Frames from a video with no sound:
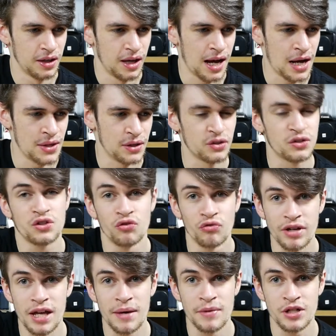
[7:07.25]
And there's
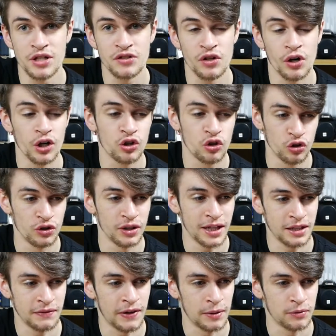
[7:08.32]
3 images that I couldn't get
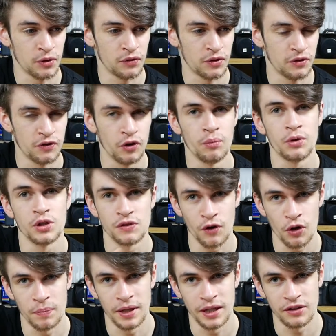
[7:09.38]
developed off this film because of
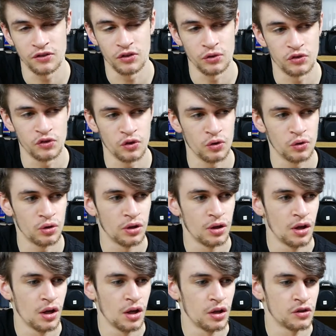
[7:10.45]
opening it too soon,
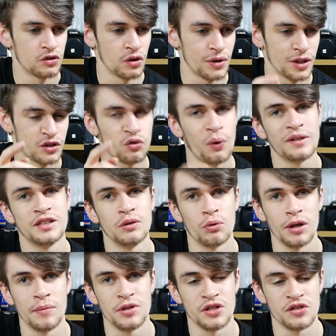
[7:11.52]
so there's 21
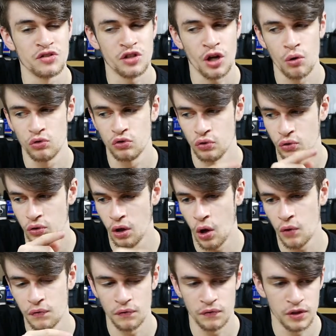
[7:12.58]
images in total
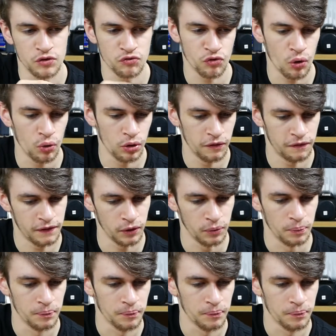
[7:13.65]
off of this roll of film.